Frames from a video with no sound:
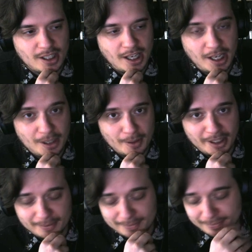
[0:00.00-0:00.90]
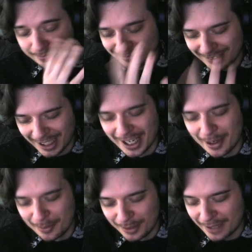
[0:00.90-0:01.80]
Anyway, I
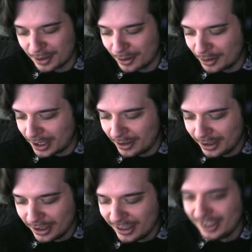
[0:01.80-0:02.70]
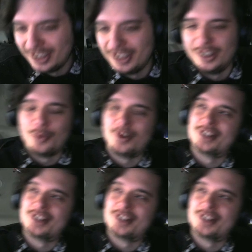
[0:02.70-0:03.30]
really have to go now. You want to